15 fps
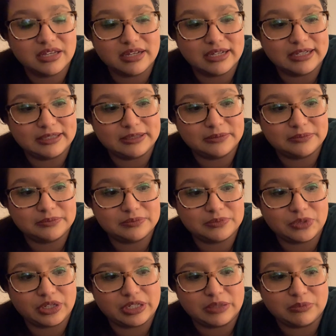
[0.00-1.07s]

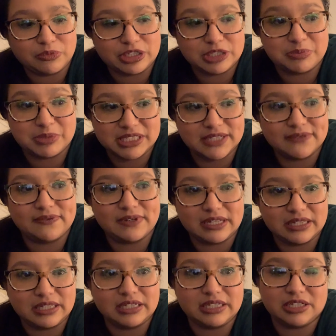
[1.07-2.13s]
or more
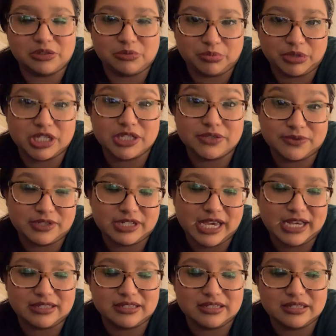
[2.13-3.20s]
specifically Brownsville,
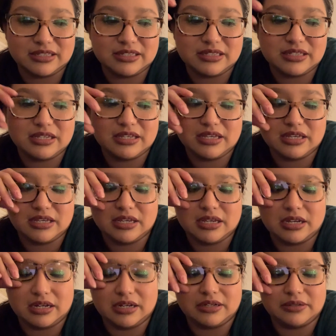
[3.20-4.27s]
Texas.
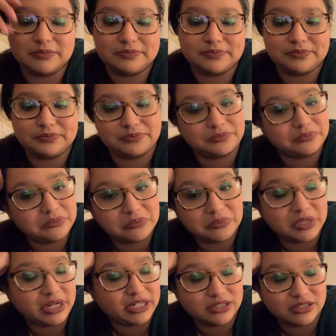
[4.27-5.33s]

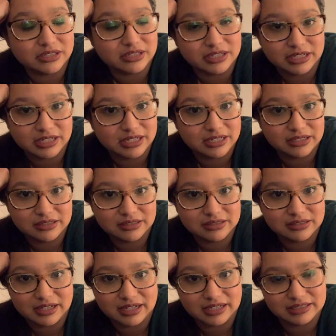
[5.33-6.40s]
But I just couldn't,
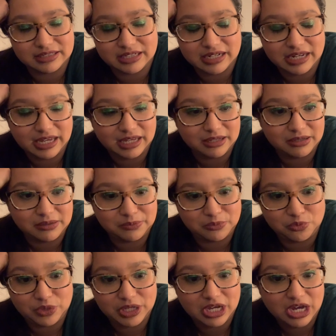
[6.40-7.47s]
like I said,
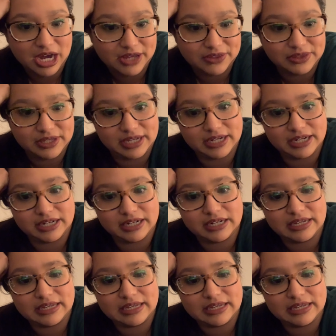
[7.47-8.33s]
we got there,